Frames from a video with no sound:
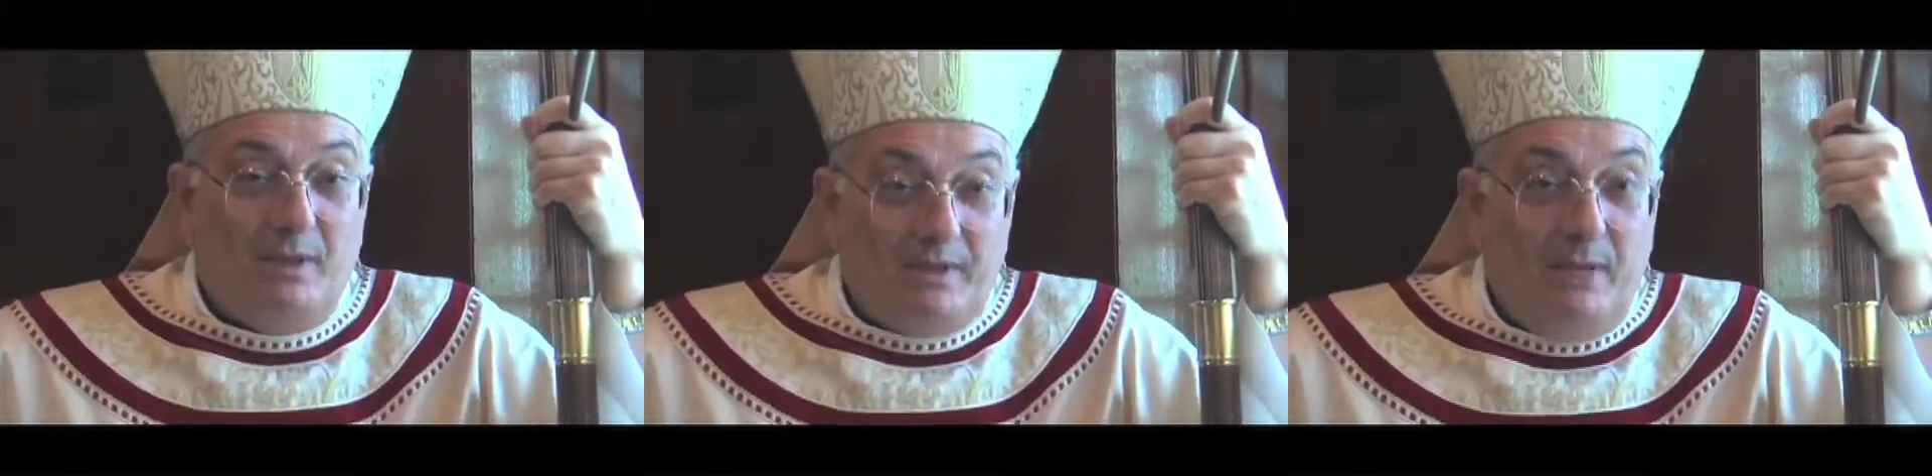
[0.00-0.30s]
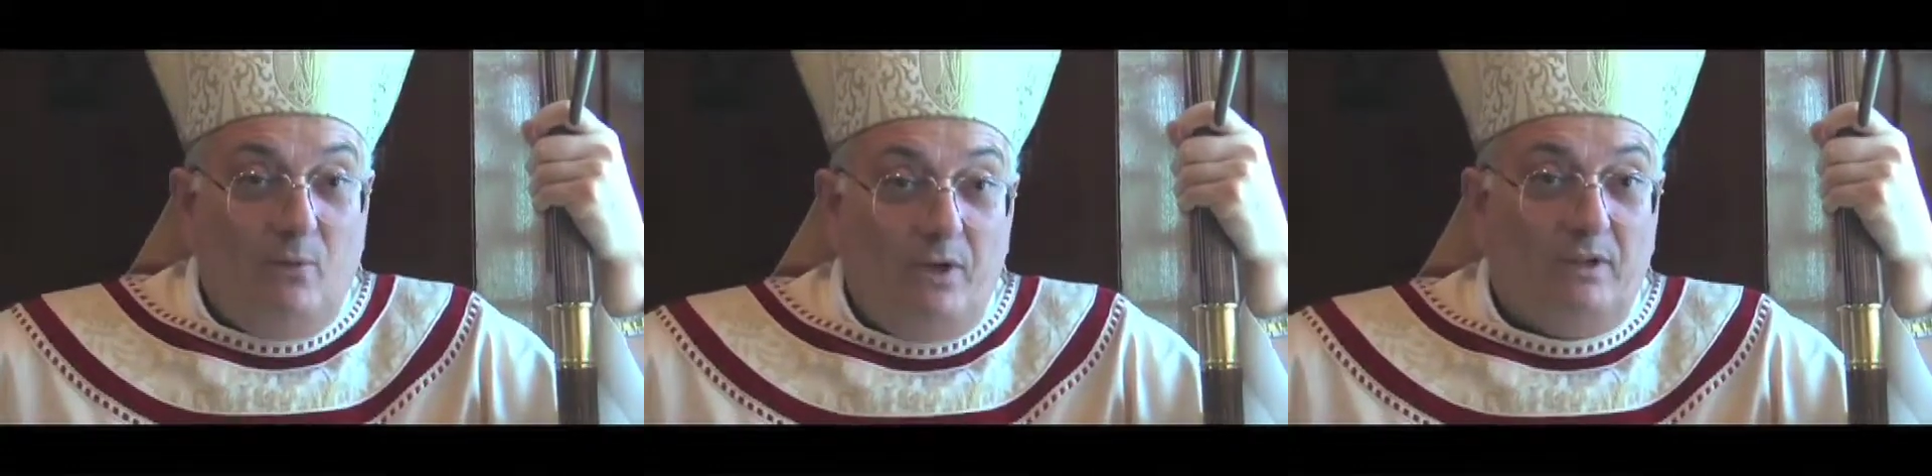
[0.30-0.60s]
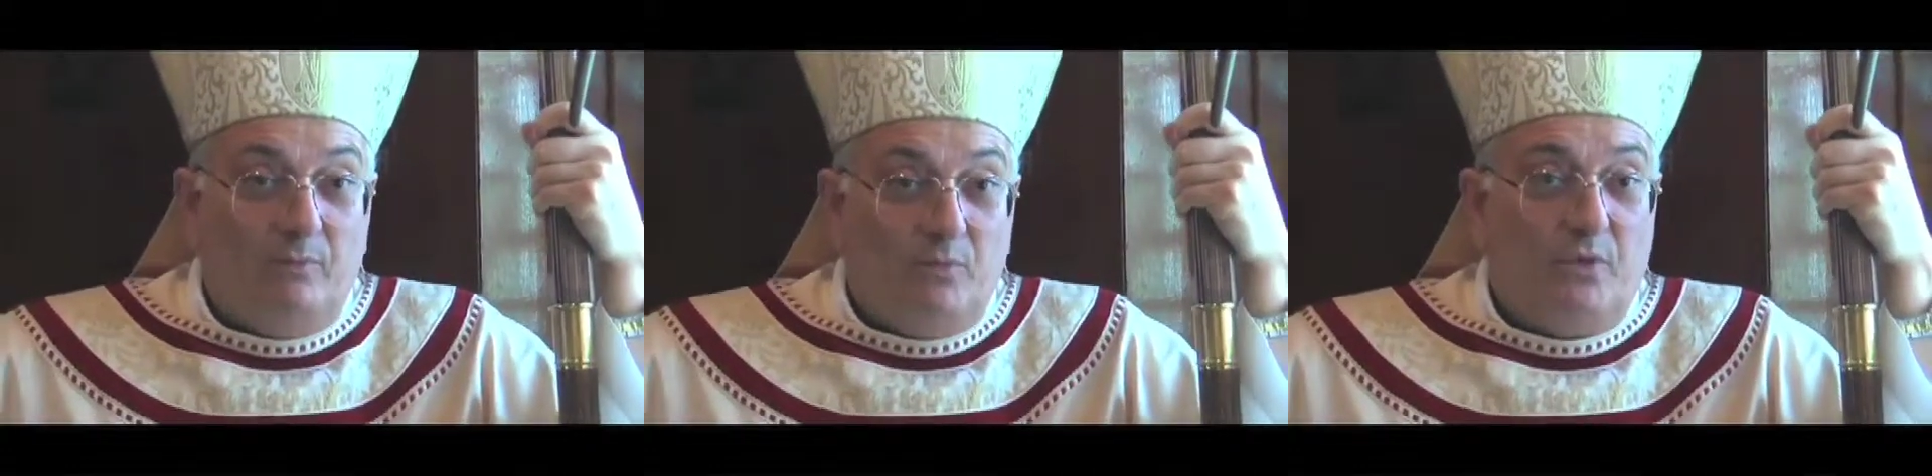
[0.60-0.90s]
but they
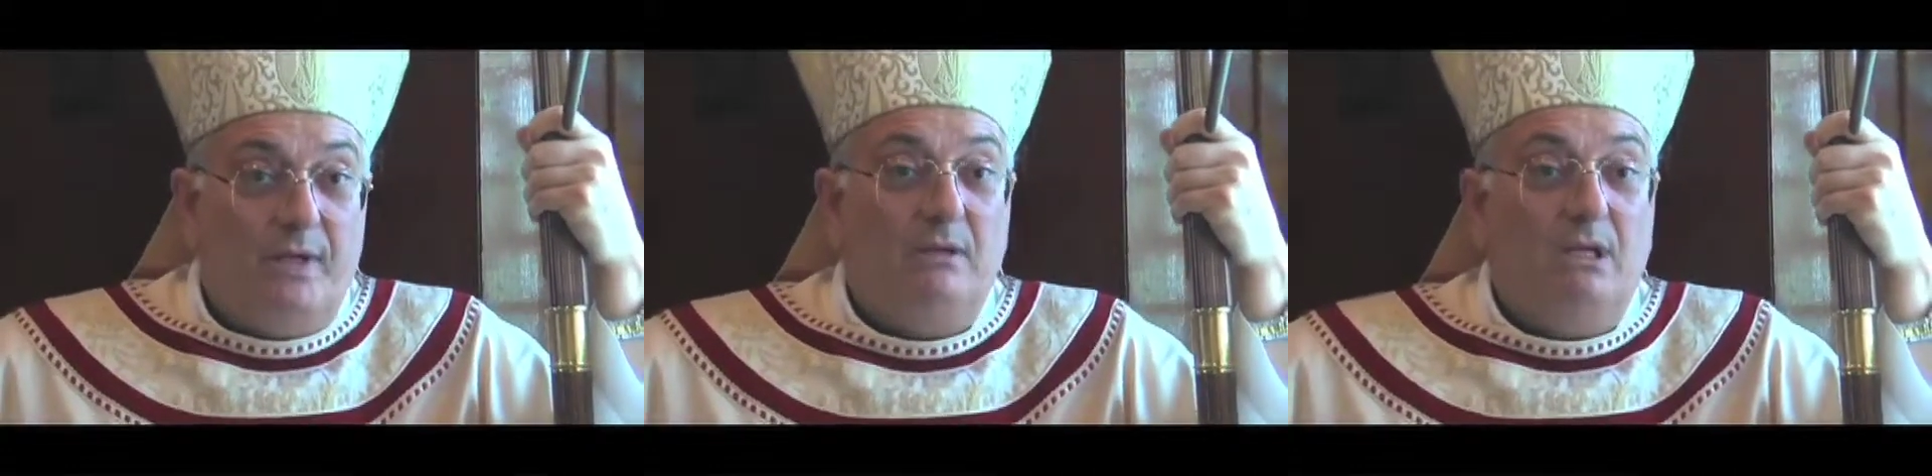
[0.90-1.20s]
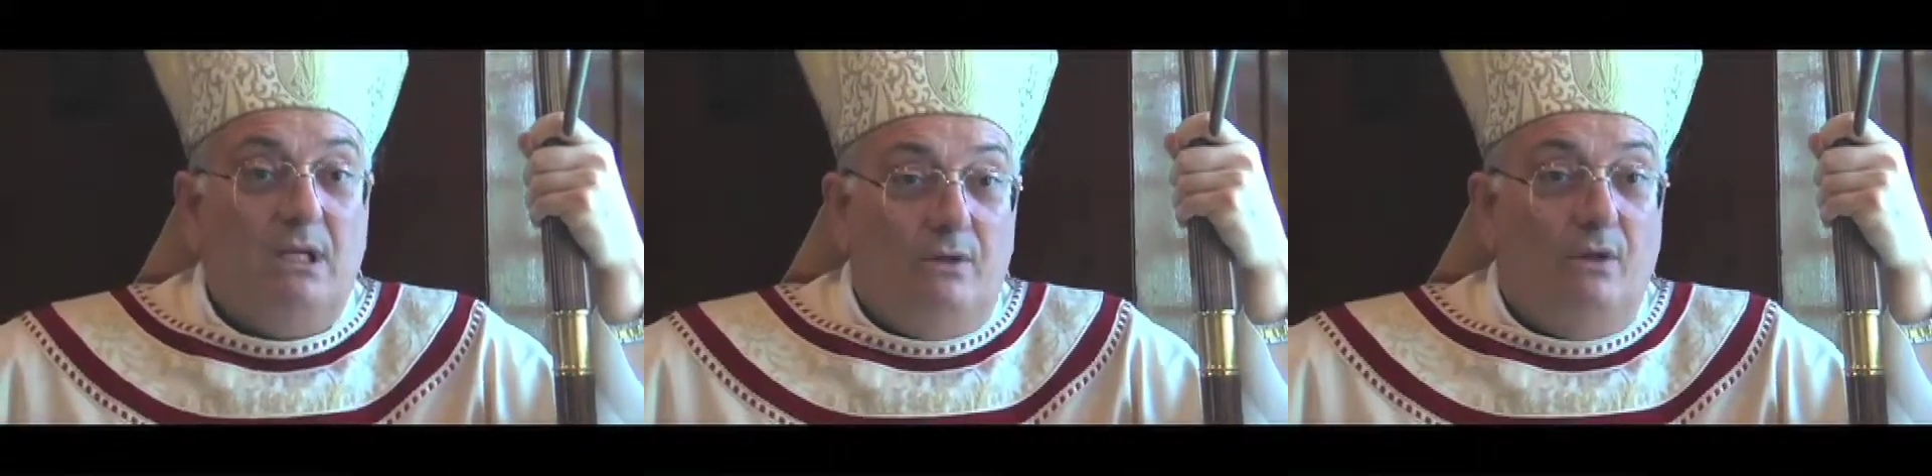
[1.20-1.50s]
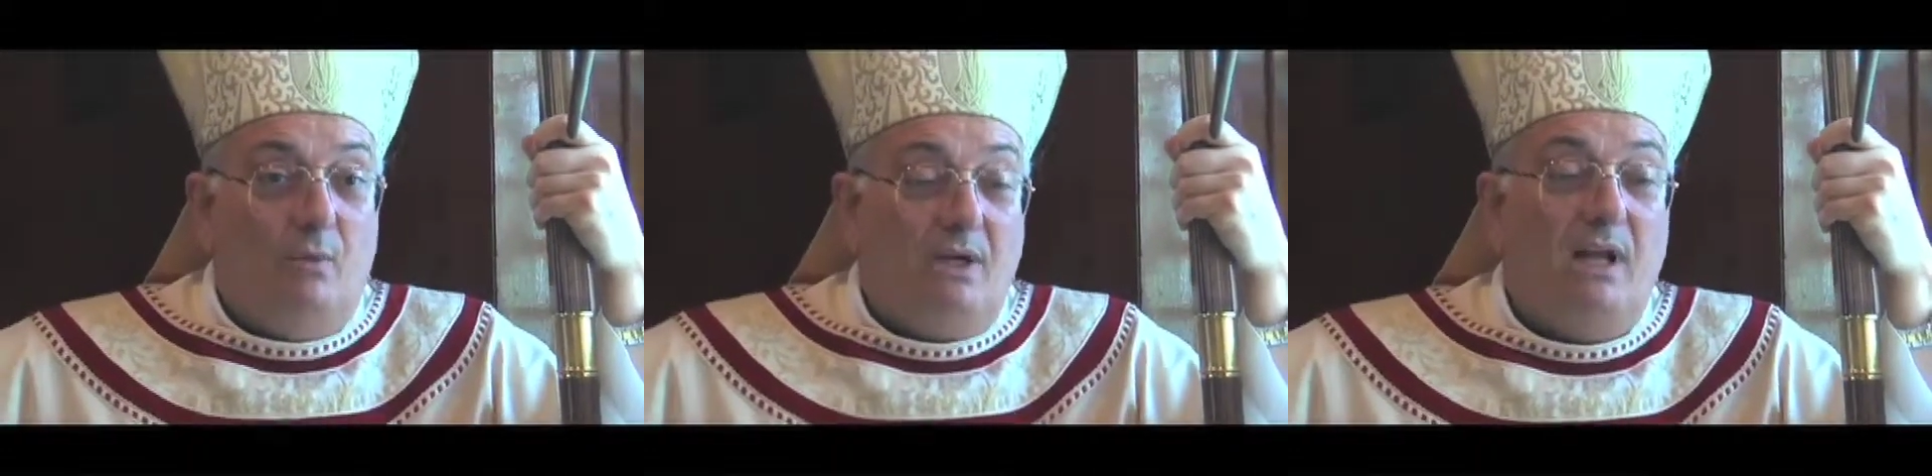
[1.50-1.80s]
will in prayer
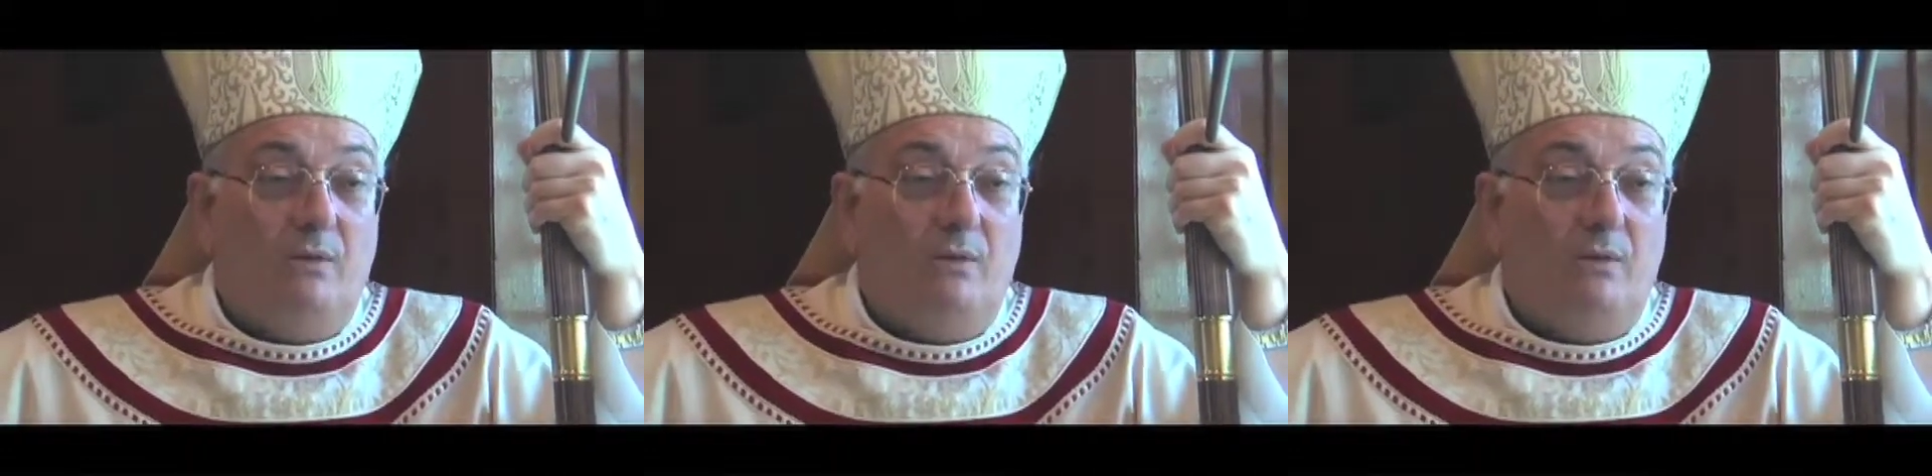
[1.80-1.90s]
know what